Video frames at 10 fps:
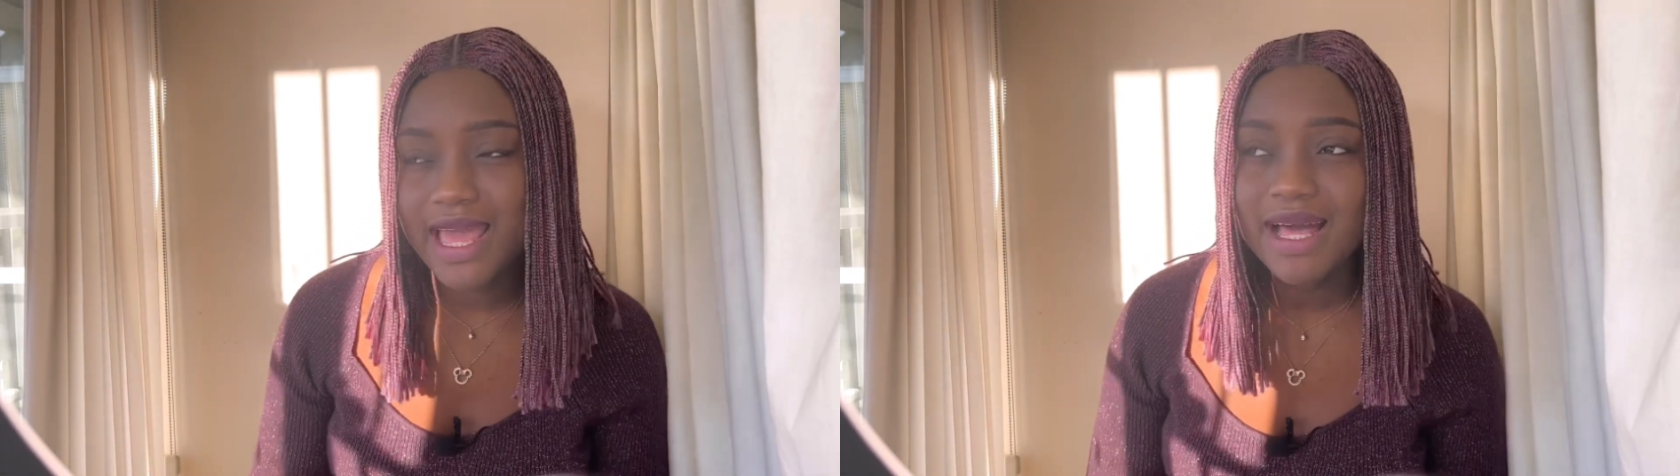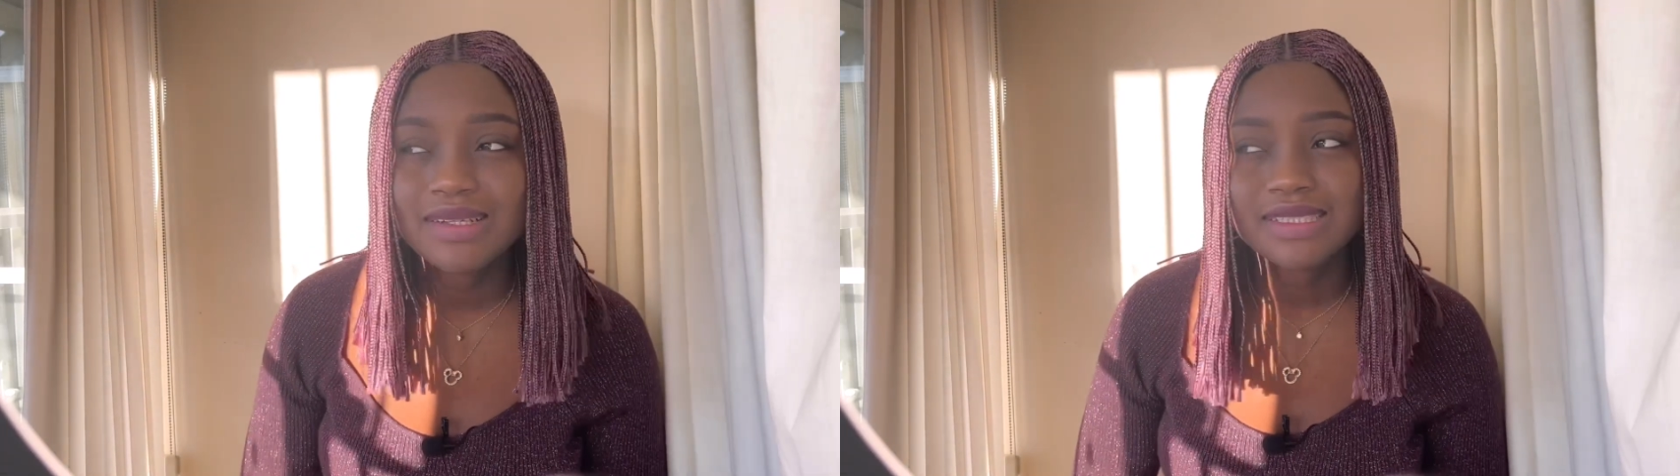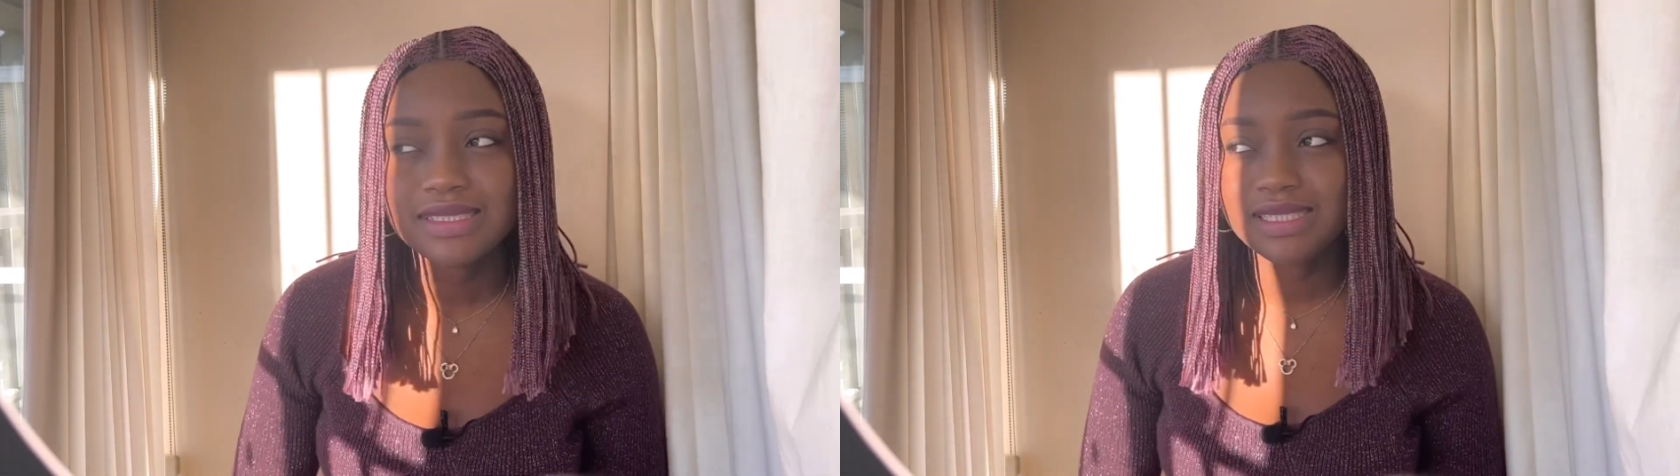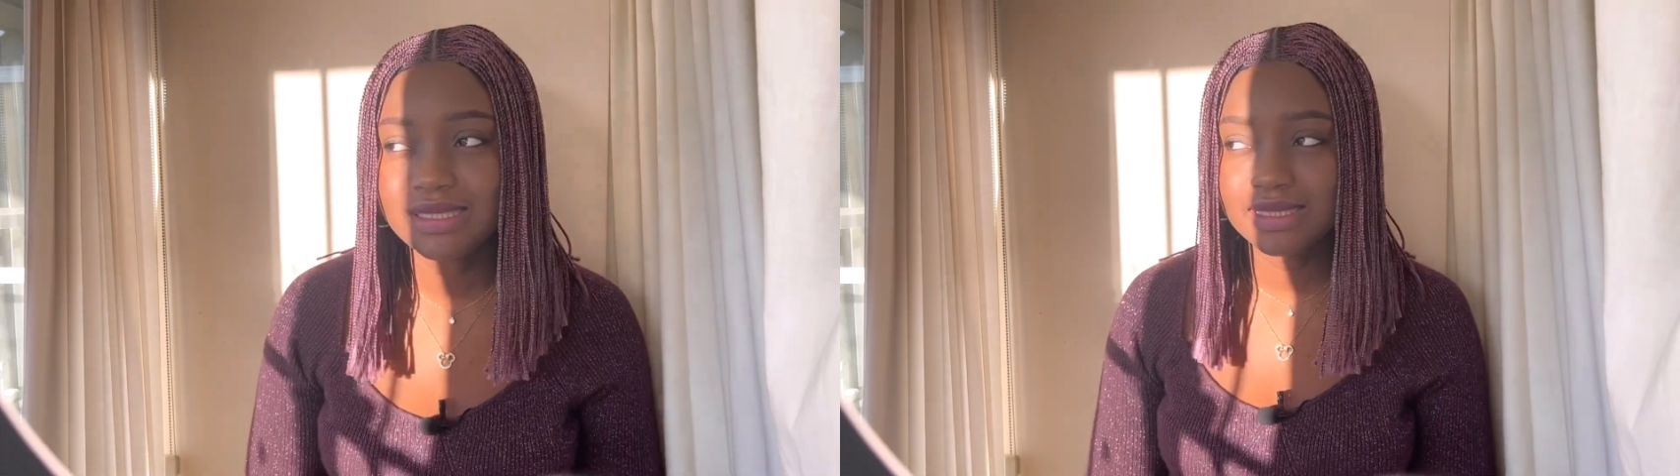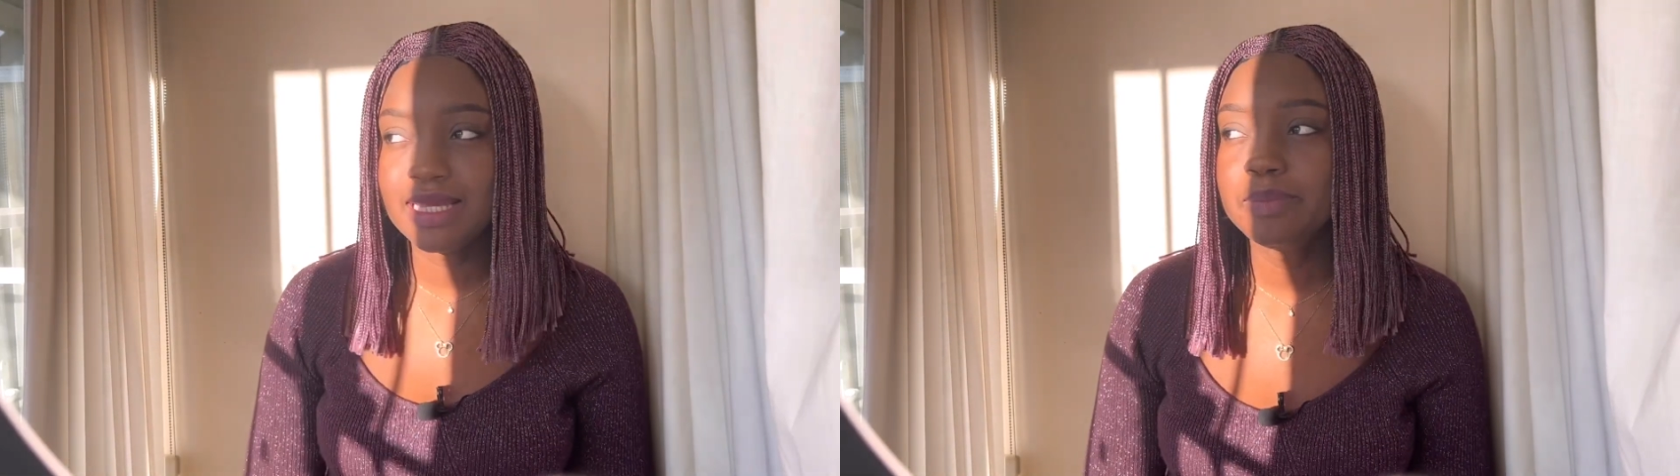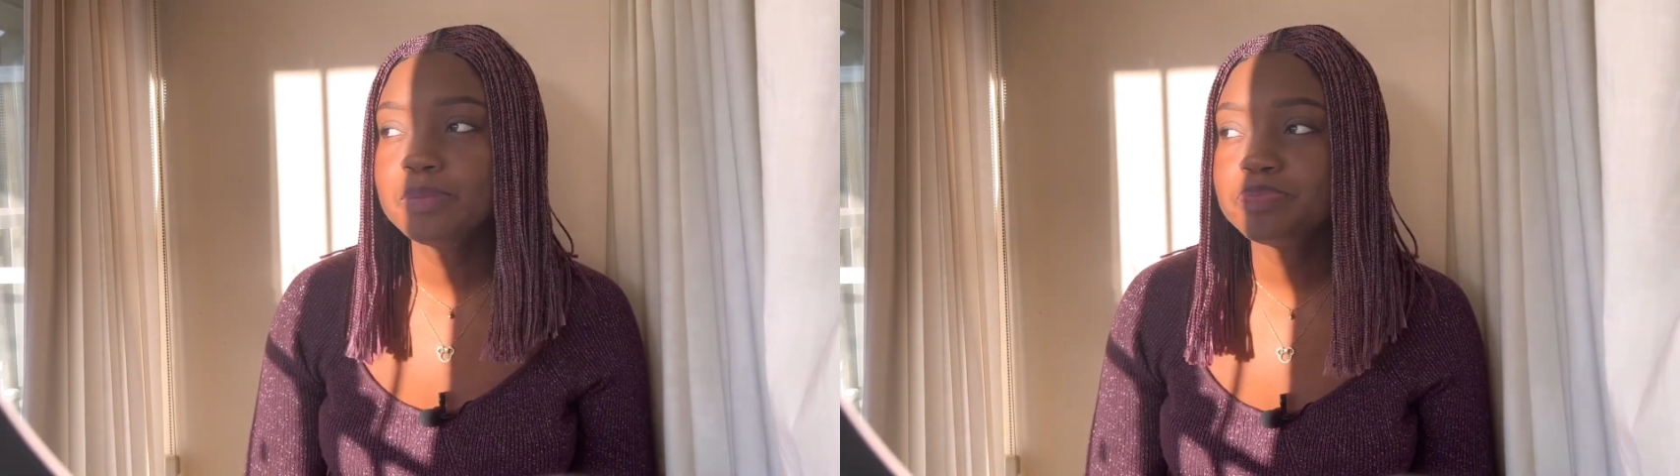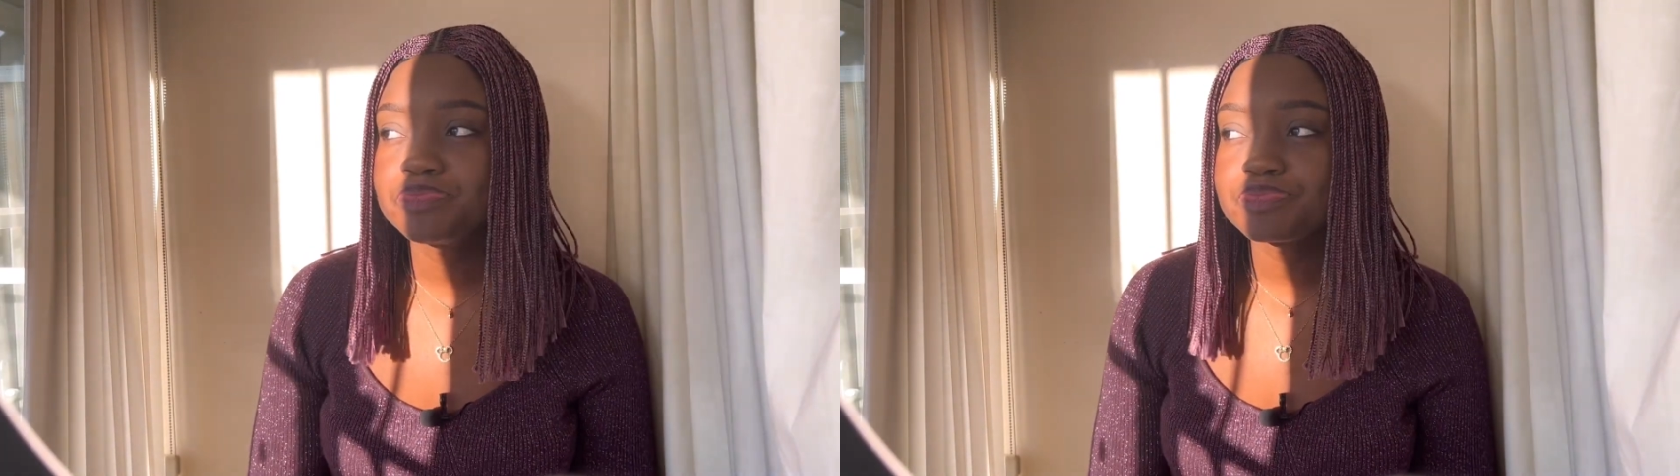health system.